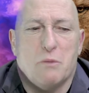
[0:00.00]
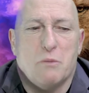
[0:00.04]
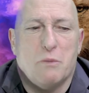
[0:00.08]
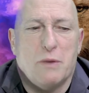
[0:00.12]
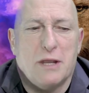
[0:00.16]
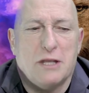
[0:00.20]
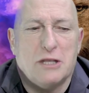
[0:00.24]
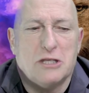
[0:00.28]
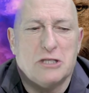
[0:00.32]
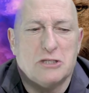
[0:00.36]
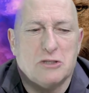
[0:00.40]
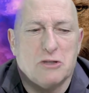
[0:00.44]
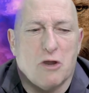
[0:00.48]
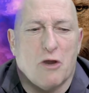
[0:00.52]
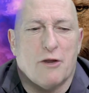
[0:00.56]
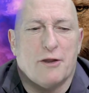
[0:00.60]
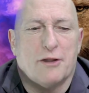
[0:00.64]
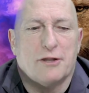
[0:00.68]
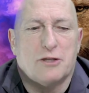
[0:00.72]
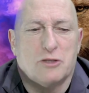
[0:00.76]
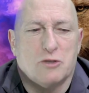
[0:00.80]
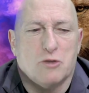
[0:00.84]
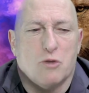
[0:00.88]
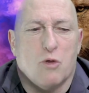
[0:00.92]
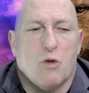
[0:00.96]
we start a
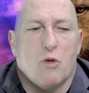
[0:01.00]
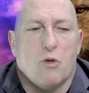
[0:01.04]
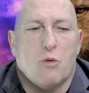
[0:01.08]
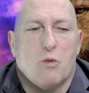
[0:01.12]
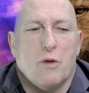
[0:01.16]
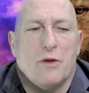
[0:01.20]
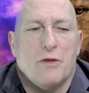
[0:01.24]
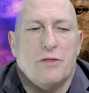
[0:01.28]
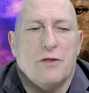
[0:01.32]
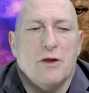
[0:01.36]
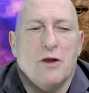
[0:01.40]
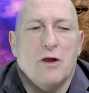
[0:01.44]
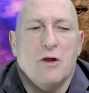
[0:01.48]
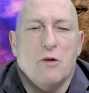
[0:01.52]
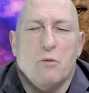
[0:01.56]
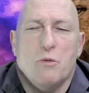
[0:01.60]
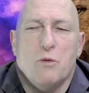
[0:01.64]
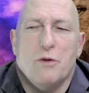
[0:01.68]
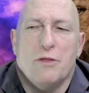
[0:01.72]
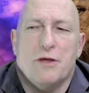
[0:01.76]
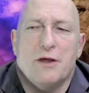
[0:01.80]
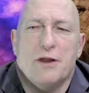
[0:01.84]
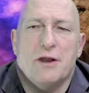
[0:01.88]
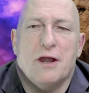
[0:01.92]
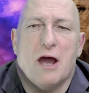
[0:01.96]
talk with,
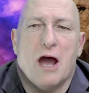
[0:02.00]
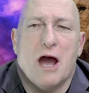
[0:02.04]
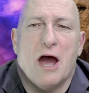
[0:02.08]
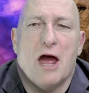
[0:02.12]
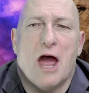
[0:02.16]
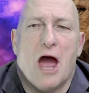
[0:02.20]
with a,